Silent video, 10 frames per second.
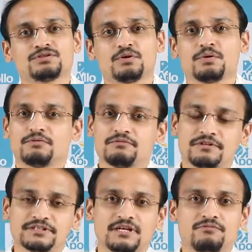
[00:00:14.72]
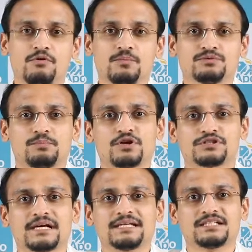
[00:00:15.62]
So first and foremost,
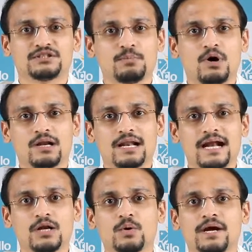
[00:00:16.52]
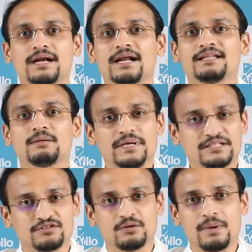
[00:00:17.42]
prostate is a small gland located at the
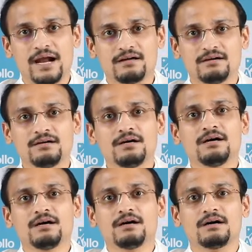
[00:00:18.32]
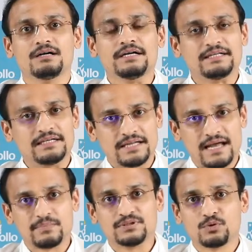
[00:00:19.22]
base of the bladder. Uh, it, it
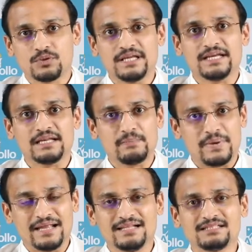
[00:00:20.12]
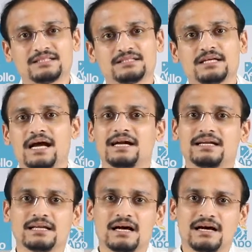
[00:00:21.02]
happens only in males.
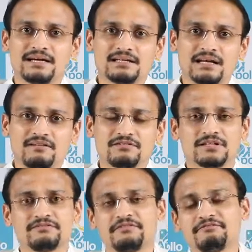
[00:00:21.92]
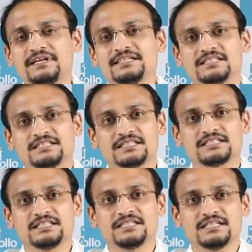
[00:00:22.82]
At, at, after the 50s and
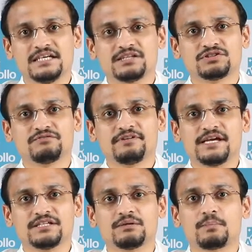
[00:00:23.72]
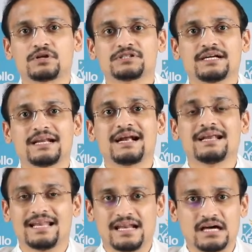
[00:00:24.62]
60s years of age, the prostate
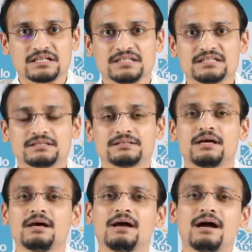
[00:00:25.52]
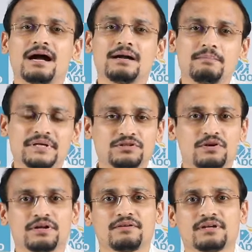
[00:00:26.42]
gland enlarges and
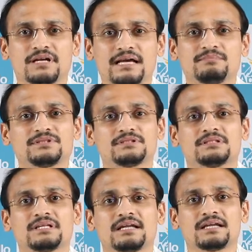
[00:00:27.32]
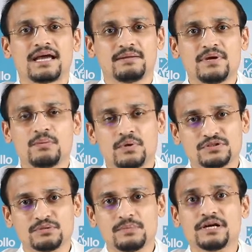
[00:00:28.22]
majority of the times there can be a
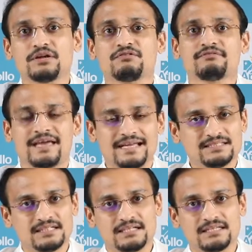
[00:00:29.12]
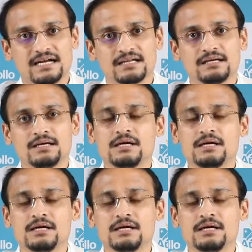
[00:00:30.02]
possibility of cancer in that.